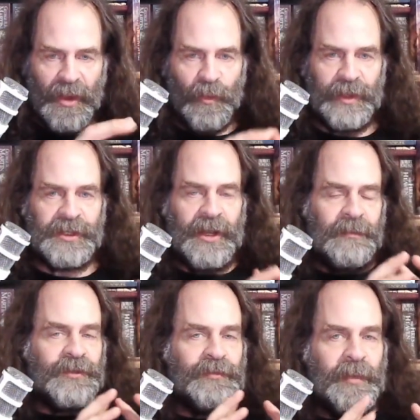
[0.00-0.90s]
which
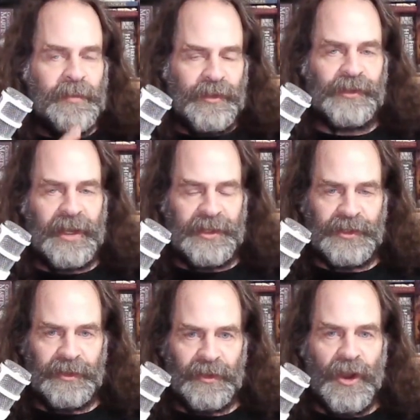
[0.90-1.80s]
comes from a
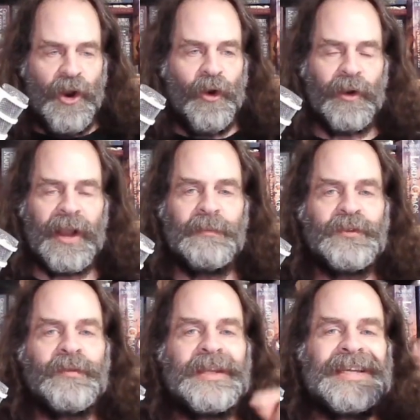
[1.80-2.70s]
mutation or comes
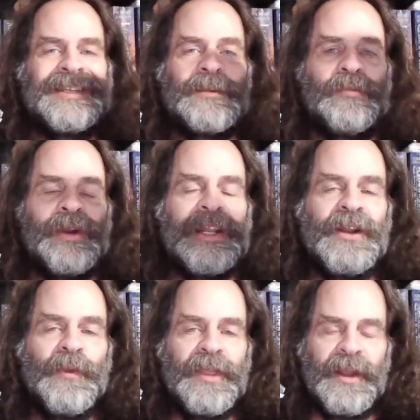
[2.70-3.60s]
from an
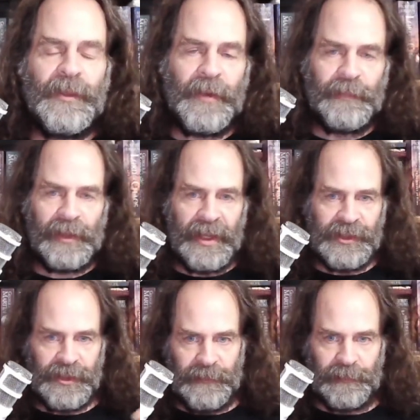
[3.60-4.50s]
interbreeding with another
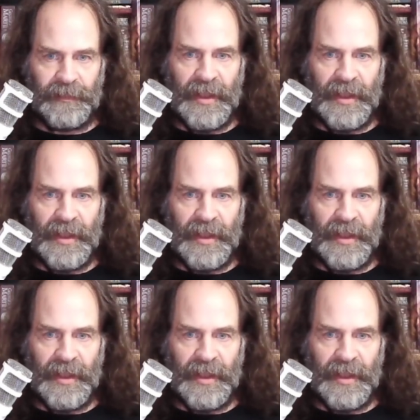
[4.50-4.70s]
population,